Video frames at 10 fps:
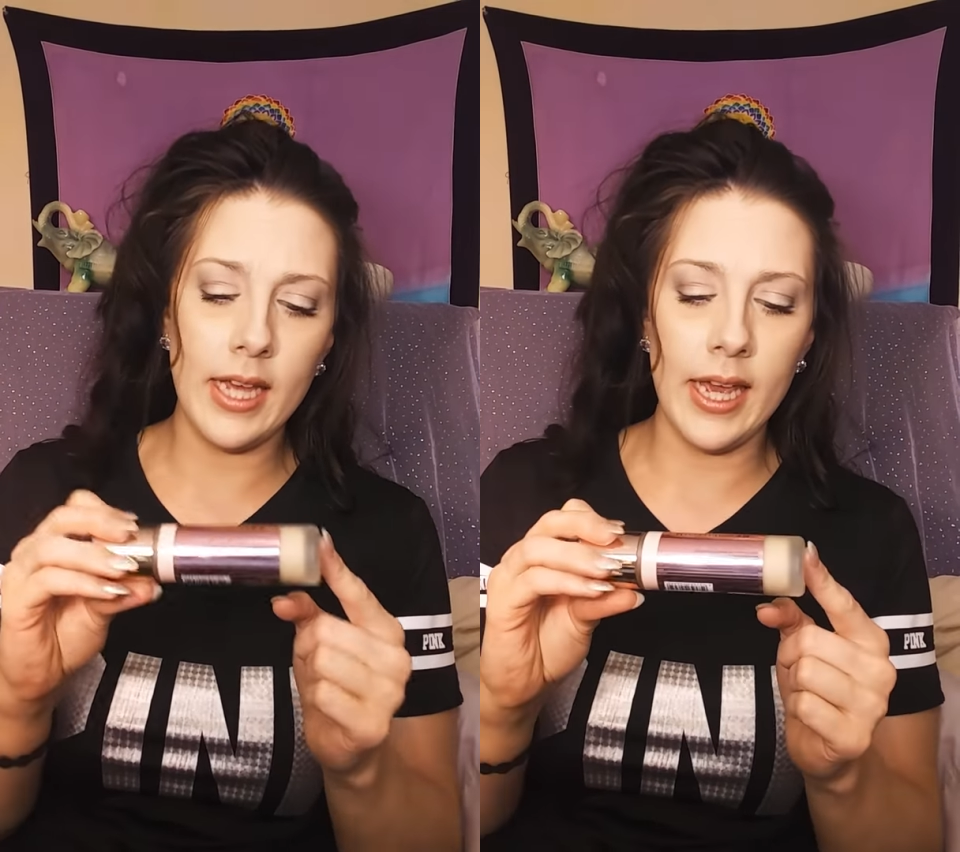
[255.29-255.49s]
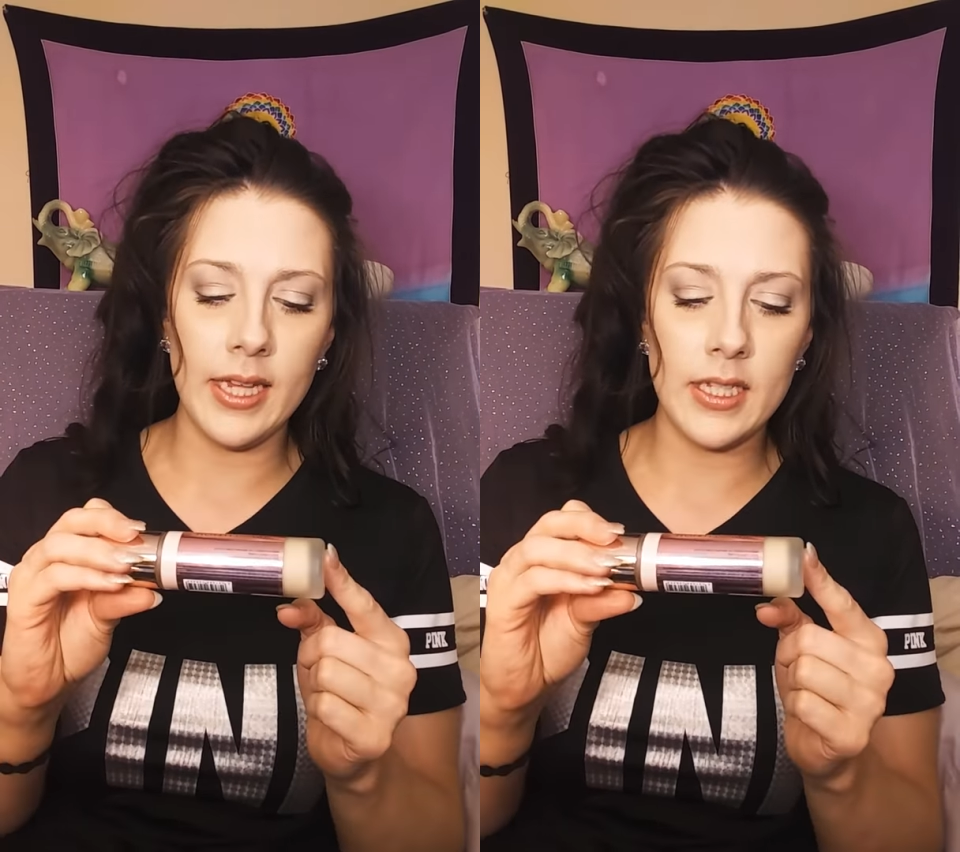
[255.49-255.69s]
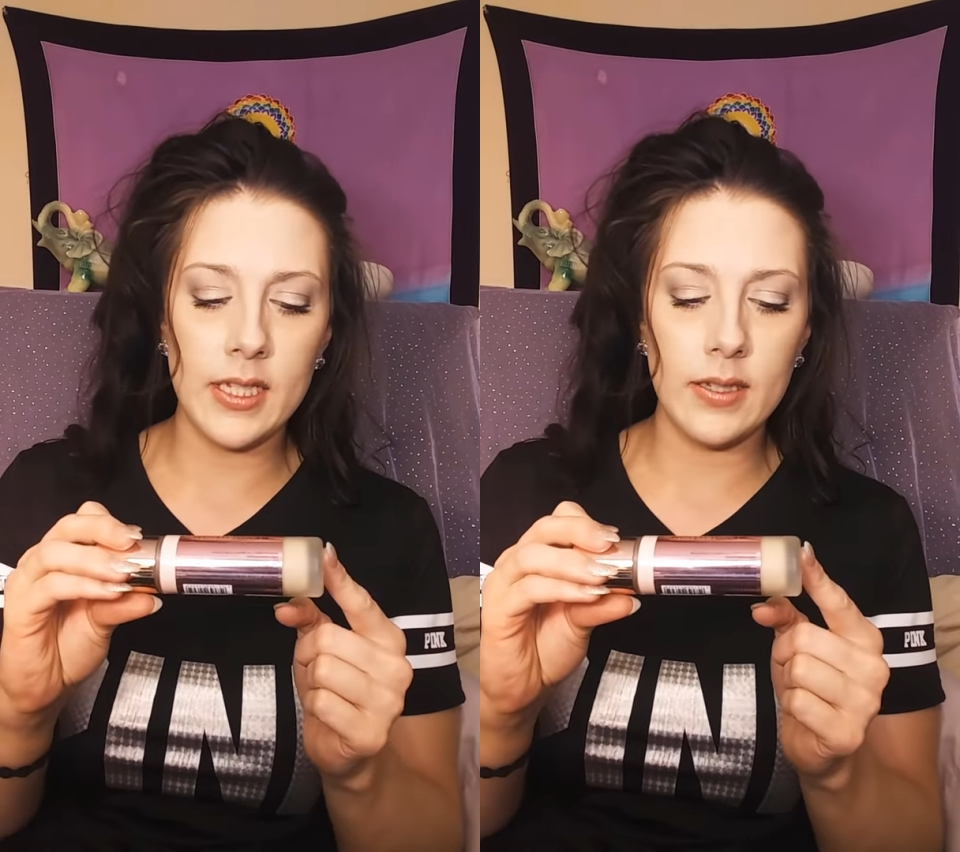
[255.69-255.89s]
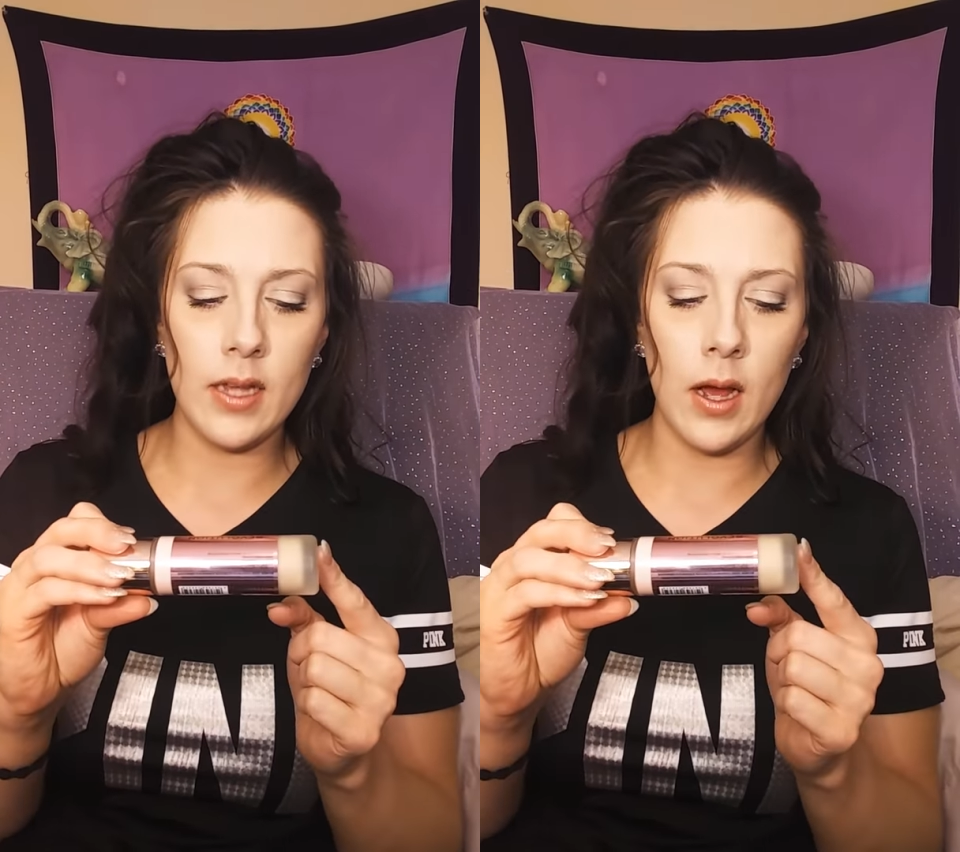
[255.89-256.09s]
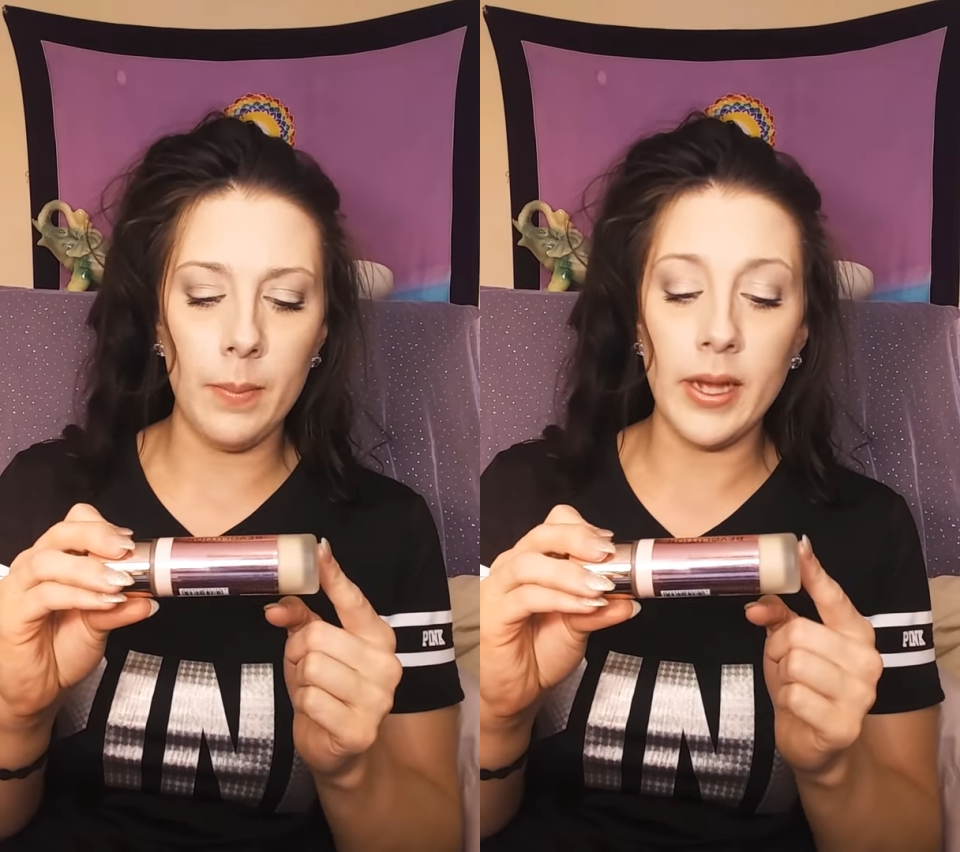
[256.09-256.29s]
It's
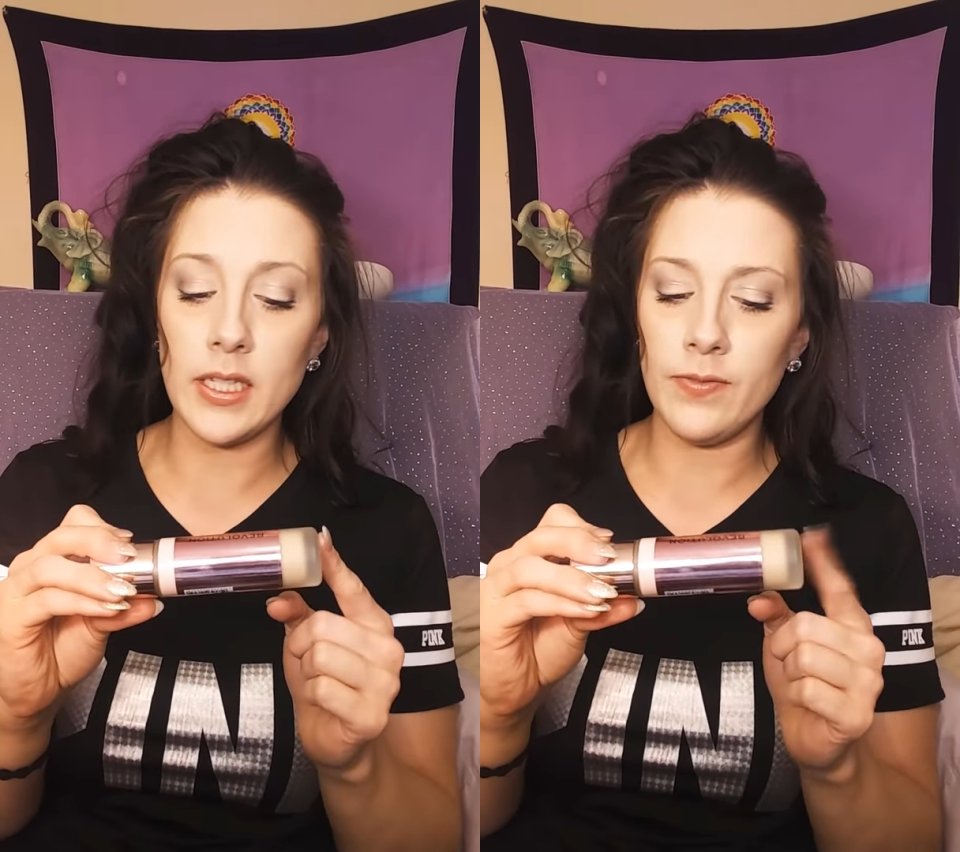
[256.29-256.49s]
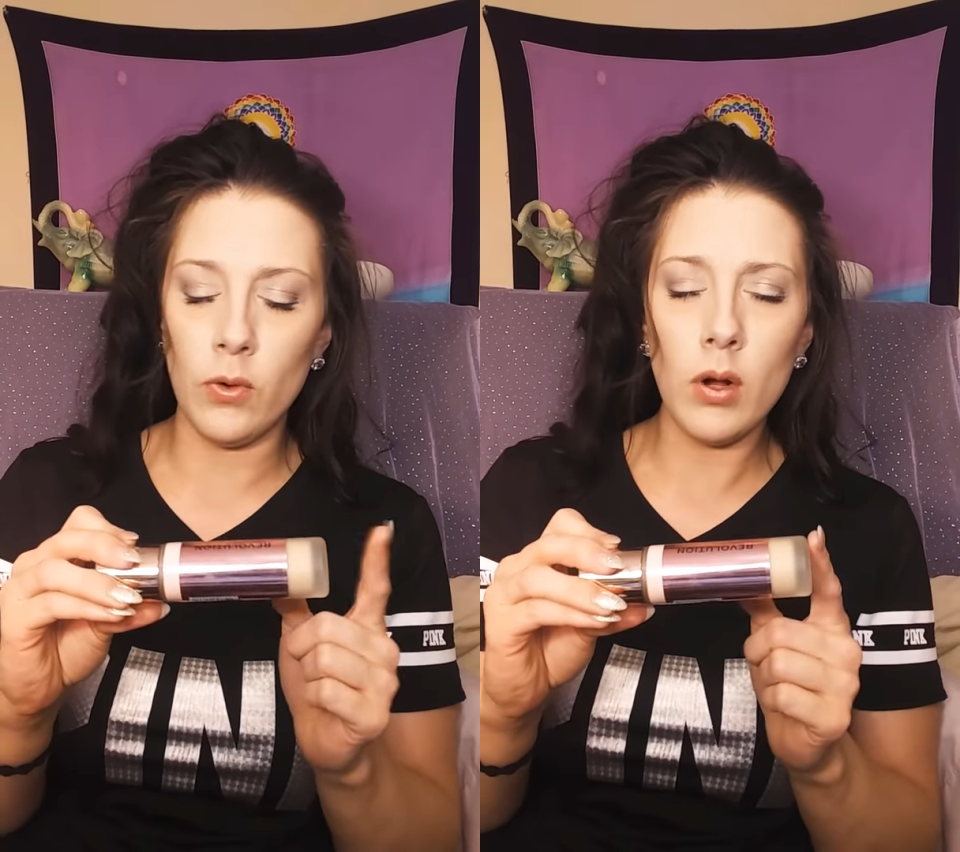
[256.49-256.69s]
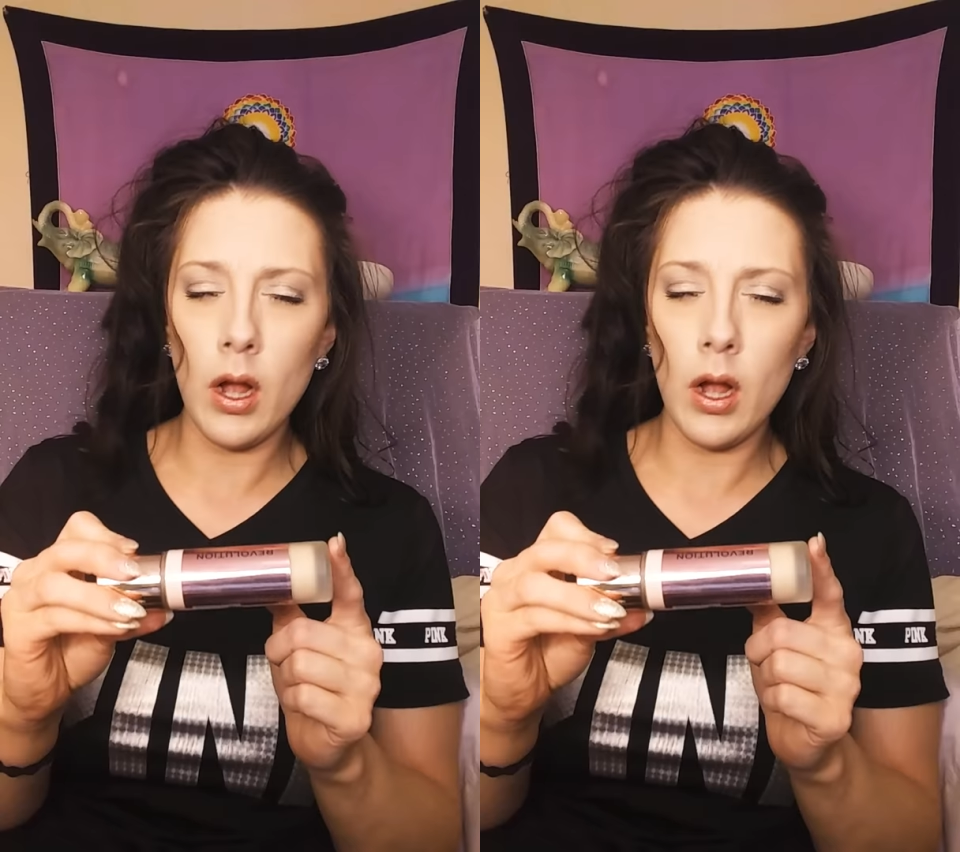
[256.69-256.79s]
full